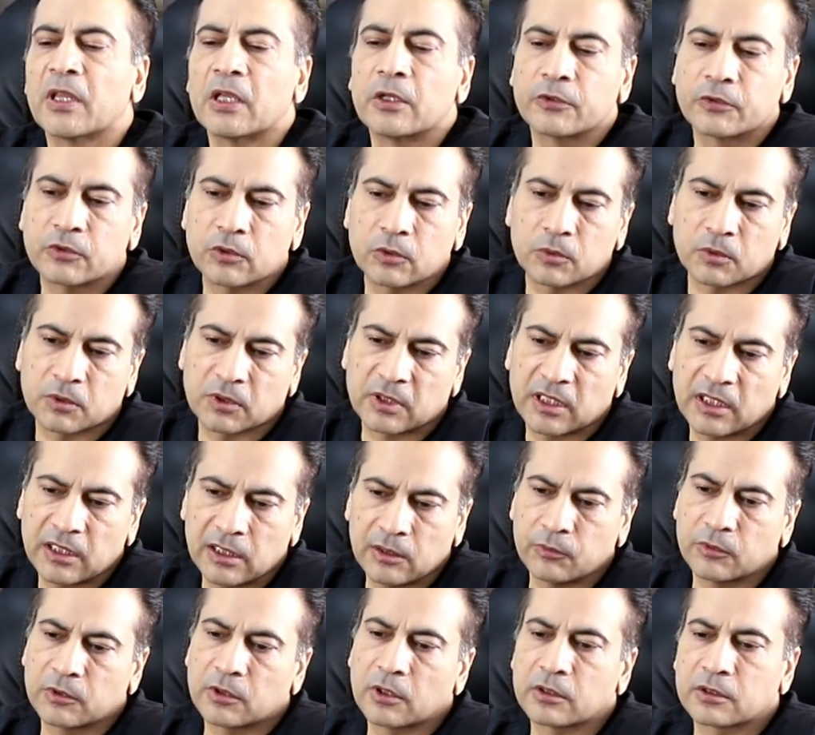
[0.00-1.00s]
So
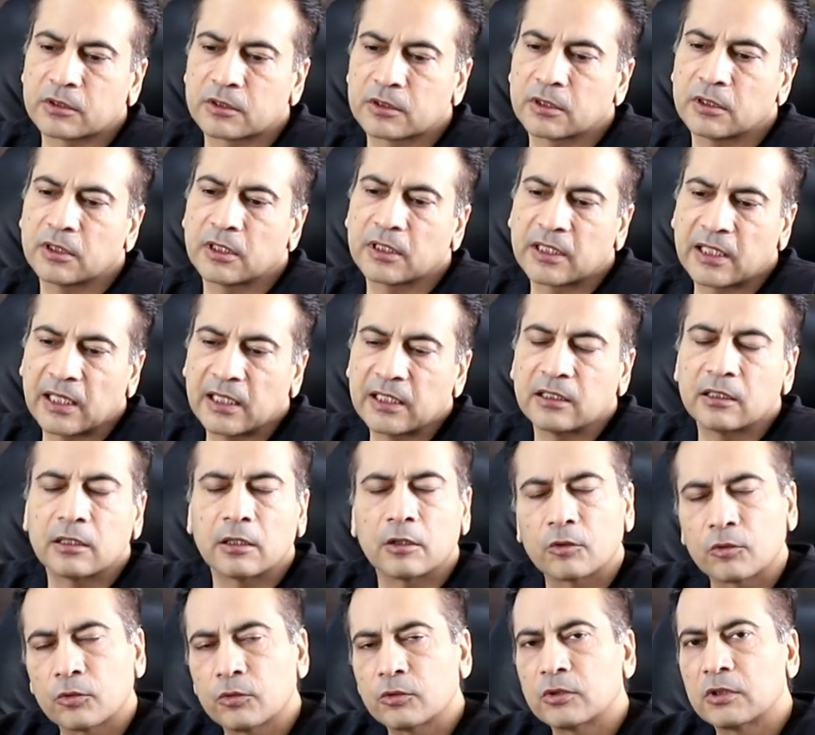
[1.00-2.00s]
here we got again
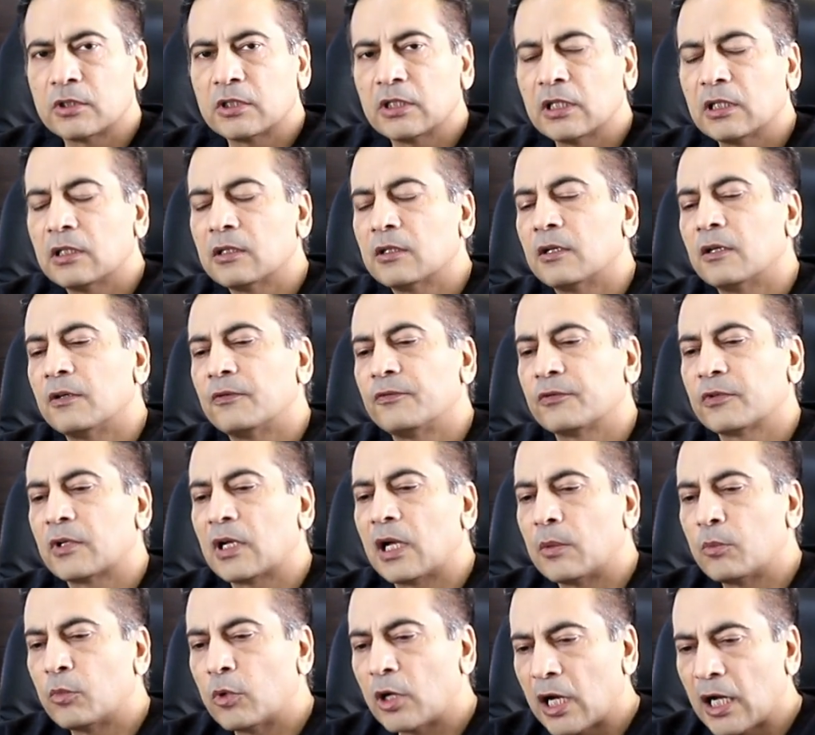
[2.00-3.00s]
a good deal of
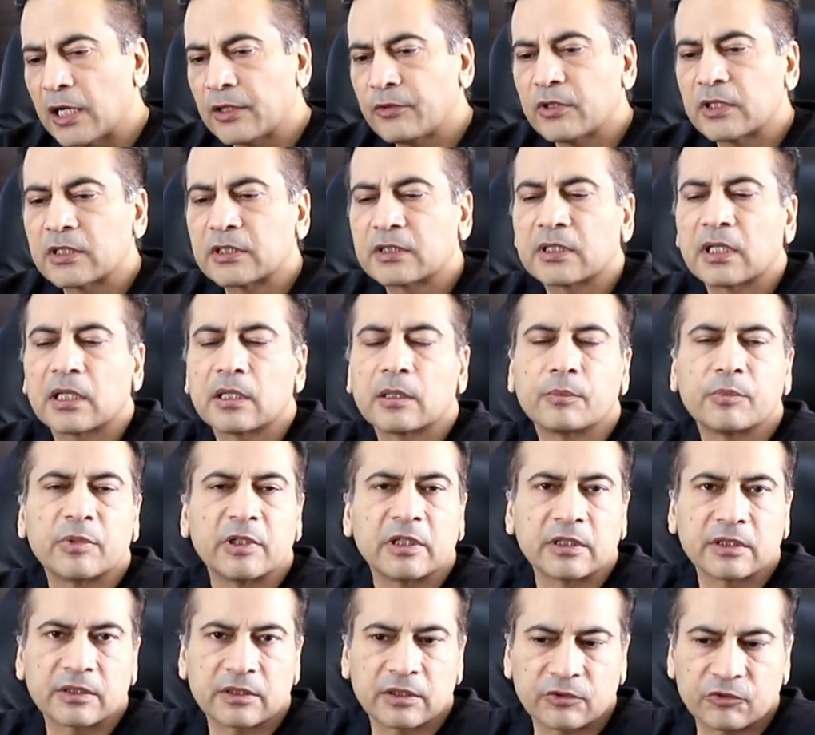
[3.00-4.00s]
carbohydrates that are
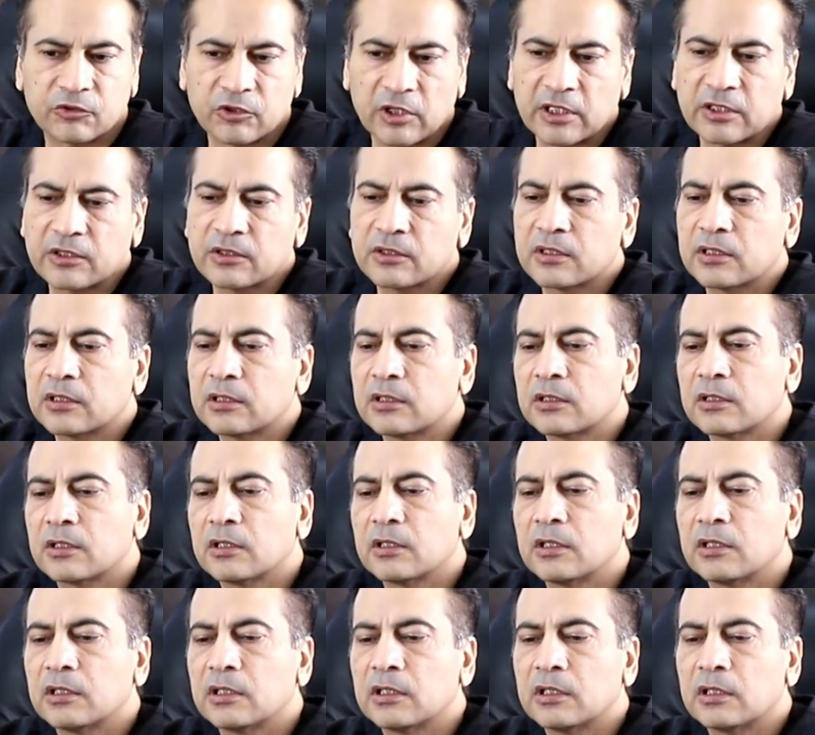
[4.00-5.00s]
being suggested
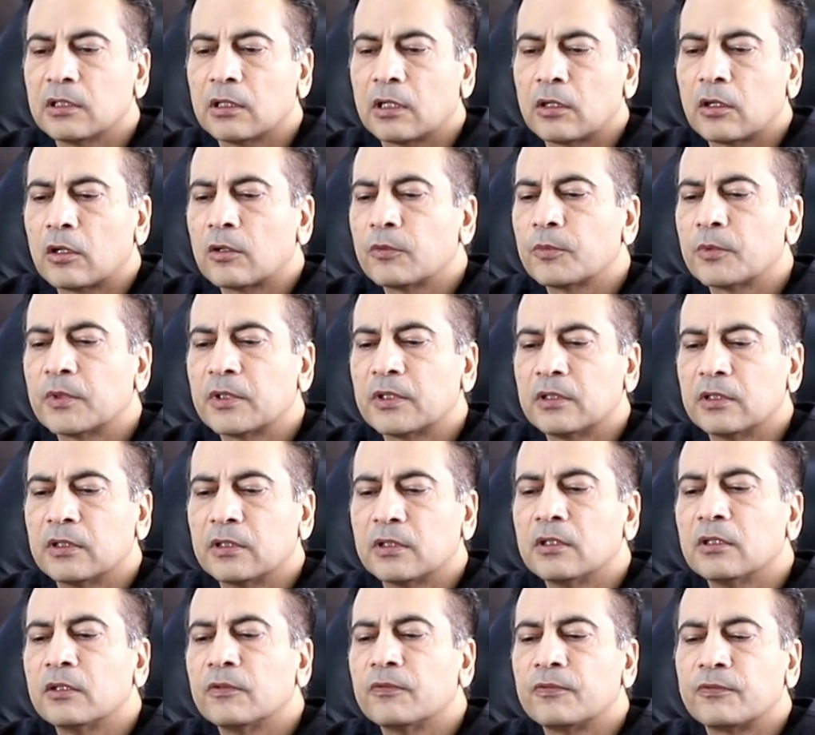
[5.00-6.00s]
along with
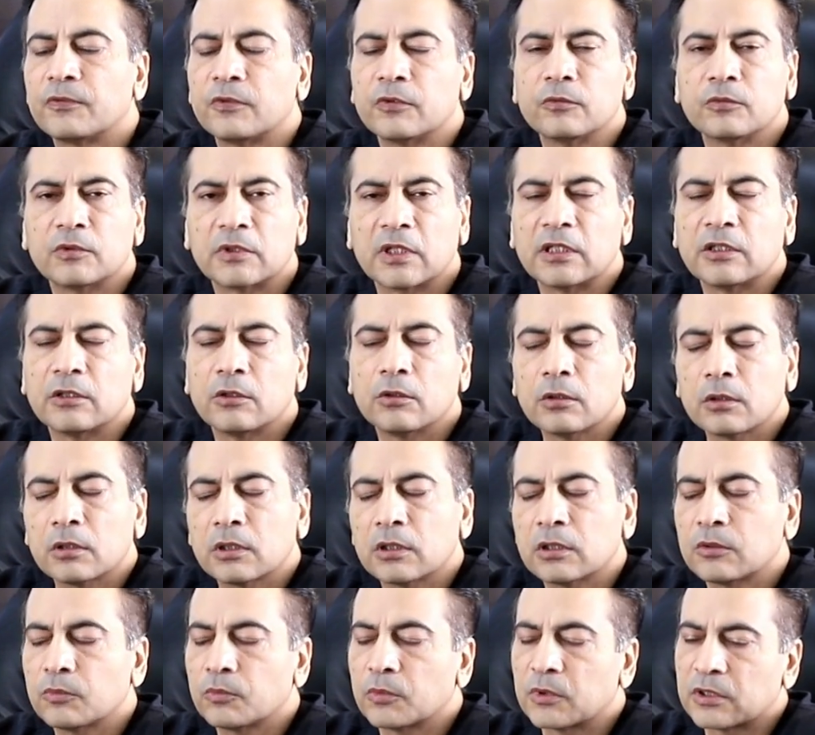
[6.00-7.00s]
the fruit and
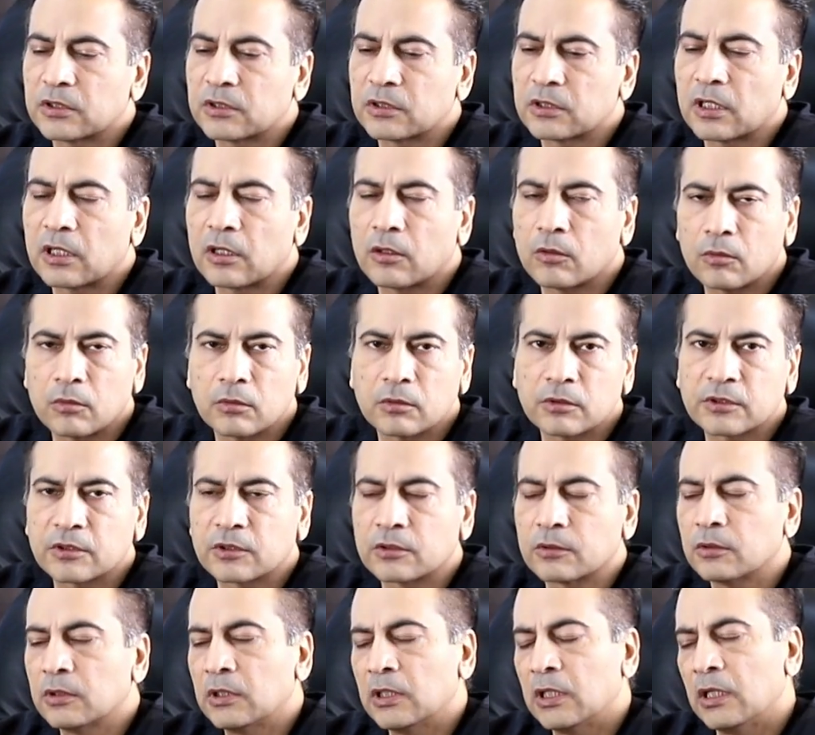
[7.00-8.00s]
yogurt, which are
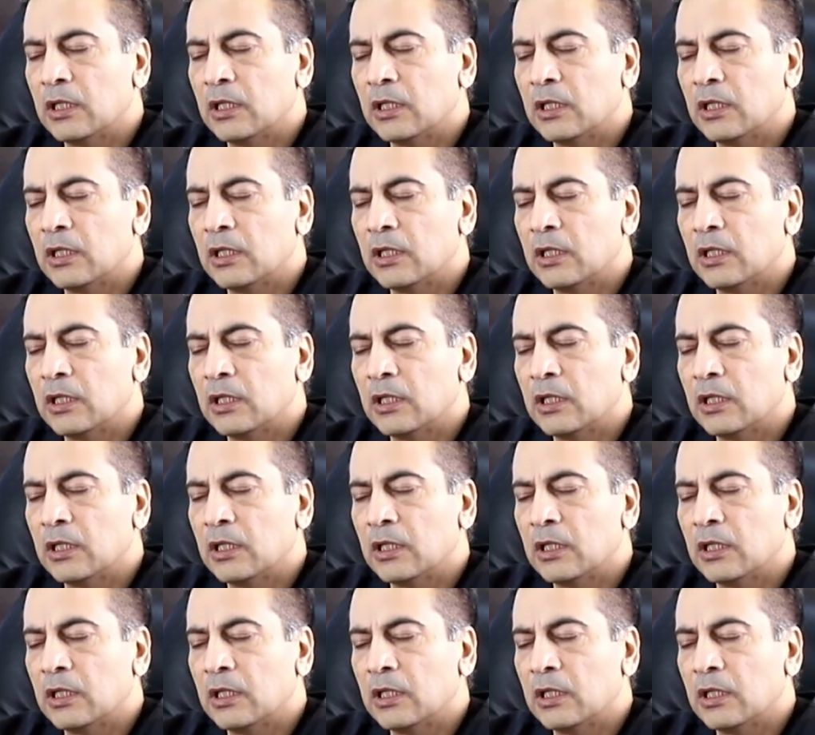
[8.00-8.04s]
also